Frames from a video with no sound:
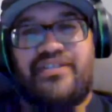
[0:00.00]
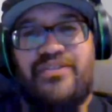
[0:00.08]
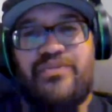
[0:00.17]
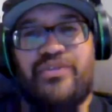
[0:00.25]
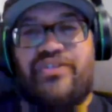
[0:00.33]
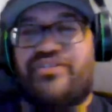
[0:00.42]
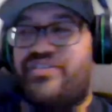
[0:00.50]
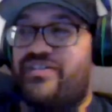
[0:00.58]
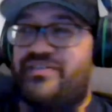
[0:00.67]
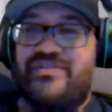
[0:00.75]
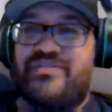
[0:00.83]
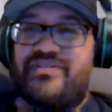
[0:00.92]
we're not,
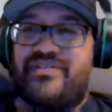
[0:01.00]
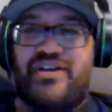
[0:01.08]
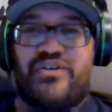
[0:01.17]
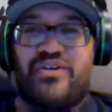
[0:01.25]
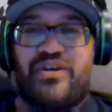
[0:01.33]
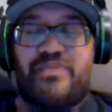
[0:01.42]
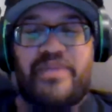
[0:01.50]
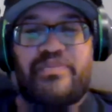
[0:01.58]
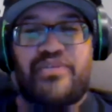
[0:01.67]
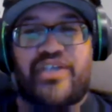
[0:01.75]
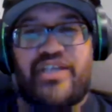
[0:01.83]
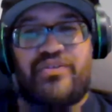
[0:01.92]
a whole lot of
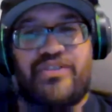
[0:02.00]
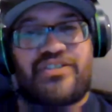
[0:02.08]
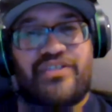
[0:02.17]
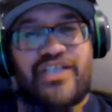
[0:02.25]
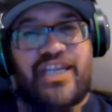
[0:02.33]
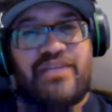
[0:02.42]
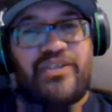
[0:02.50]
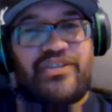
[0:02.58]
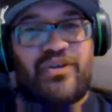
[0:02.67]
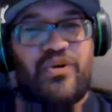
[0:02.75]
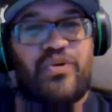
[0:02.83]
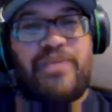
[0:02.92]
people can always look at what
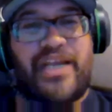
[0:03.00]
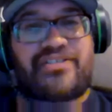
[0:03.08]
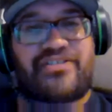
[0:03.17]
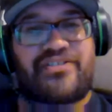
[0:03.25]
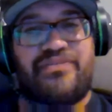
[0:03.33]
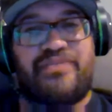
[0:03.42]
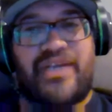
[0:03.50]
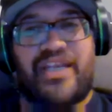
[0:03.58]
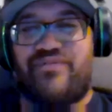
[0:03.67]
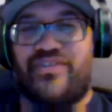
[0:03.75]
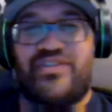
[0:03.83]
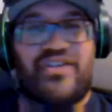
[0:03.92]
the All Blacks do, but
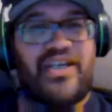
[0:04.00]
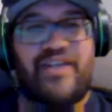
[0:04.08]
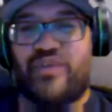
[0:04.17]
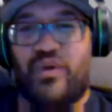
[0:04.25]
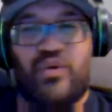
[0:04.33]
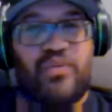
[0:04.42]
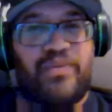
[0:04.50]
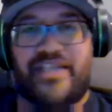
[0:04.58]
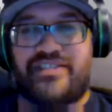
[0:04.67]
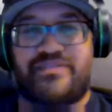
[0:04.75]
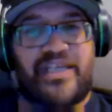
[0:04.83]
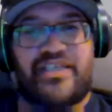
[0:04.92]
if you don't have the All
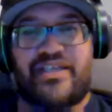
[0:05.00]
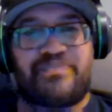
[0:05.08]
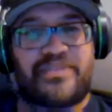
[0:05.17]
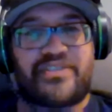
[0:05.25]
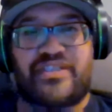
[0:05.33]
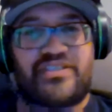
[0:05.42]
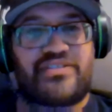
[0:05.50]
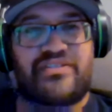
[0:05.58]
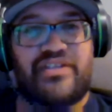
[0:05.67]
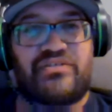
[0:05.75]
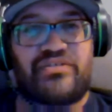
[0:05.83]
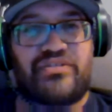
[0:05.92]
Blacks makeup, it's
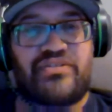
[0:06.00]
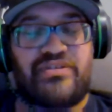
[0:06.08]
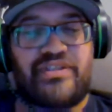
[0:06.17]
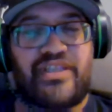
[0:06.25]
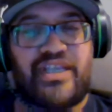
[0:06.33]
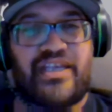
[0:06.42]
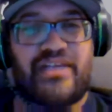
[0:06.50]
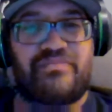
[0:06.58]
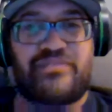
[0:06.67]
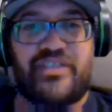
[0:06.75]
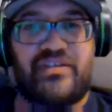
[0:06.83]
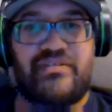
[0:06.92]
no good doing that,
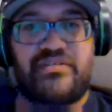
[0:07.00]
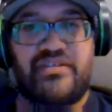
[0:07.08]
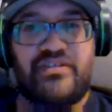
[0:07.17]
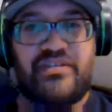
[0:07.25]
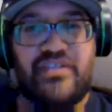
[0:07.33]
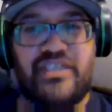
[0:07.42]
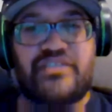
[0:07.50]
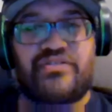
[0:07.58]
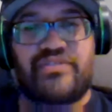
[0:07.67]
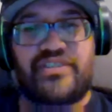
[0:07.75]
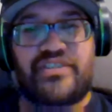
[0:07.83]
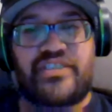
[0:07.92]
you know, that
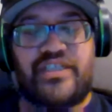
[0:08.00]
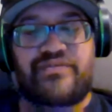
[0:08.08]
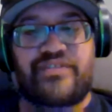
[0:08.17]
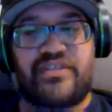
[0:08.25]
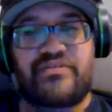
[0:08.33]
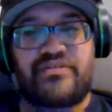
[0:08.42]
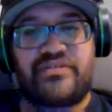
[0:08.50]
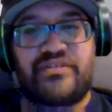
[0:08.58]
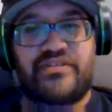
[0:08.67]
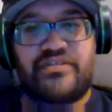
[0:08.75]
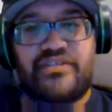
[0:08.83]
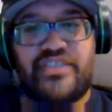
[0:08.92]
sort of stuff. So
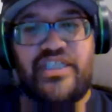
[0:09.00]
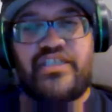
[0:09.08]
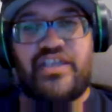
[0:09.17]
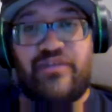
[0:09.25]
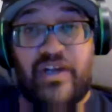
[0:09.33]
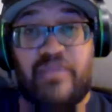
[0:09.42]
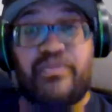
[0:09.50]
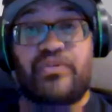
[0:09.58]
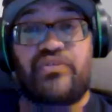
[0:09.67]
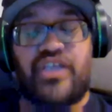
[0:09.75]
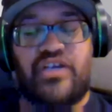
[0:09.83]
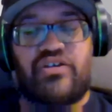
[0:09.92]
yeah, kia
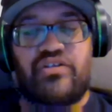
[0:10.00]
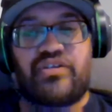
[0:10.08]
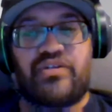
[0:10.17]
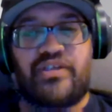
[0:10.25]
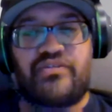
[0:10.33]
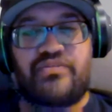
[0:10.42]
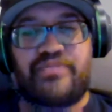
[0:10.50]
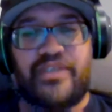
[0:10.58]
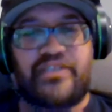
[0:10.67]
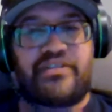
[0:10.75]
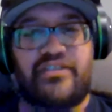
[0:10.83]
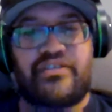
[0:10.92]
whakapono kia koe tau anō,
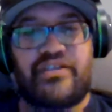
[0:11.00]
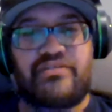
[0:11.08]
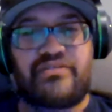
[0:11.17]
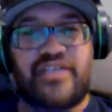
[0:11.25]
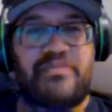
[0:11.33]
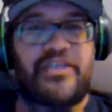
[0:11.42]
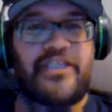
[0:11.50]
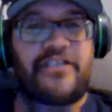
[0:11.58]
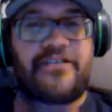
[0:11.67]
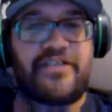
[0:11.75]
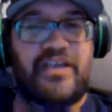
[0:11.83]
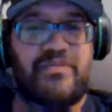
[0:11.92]
but you know, ngā
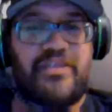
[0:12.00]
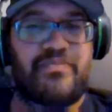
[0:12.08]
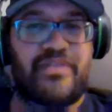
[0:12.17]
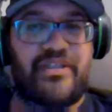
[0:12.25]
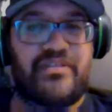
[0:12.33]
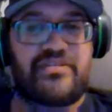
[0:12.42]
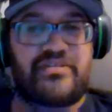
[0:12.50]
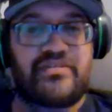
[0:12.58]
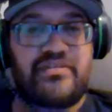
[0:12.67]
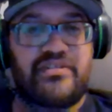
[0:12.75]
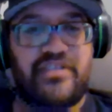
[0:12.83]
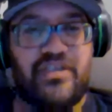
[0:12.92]
mihi brothers,
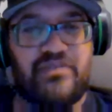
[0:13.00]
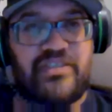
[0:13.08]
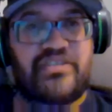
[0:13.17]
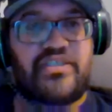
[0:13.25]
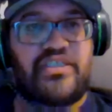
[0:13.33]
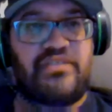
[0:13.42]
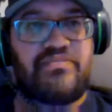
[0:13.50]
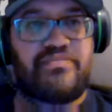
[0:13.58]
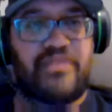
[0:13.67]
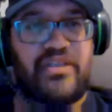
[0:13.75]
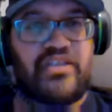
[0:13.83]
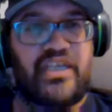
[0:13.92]
kia koe tihi,
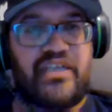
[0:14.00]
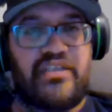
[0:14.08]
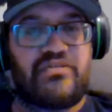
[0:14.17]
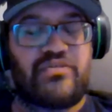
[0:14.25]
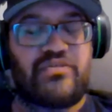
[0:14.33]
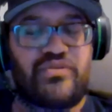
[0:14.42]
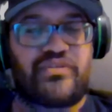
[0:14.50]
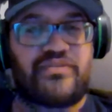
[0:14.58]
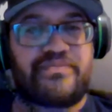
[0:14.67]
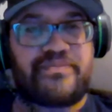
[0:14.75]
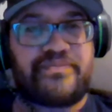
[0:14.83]
brother Danny, awesome.